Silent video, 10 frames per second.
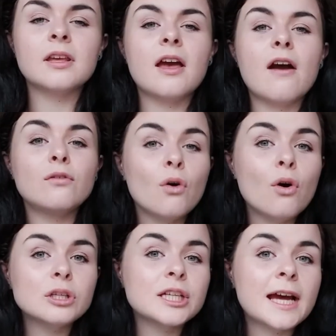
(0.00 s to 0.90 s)
Of
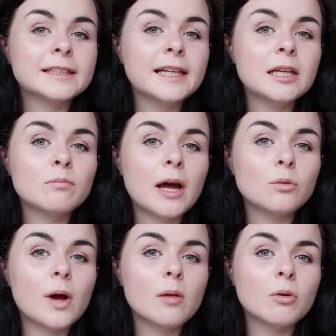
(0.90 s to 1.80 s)
course, you had
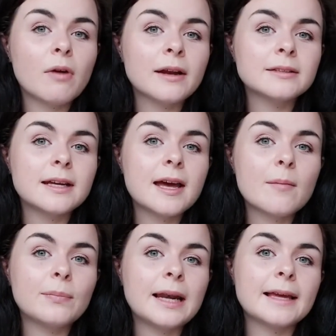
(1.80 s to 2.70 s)
Lin-Manuel Miranda
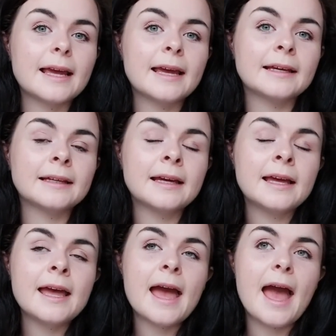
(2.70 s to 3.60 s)
playing
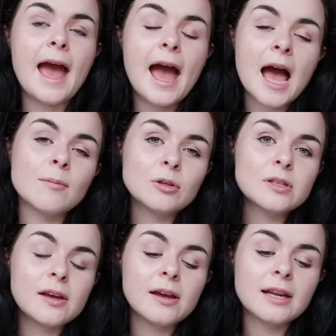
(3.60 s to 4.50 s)

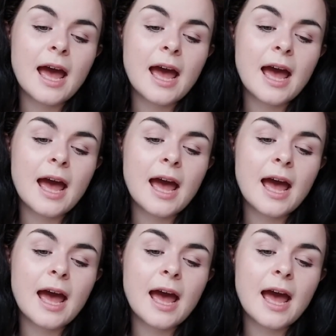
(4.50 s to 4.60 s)
Hamilton,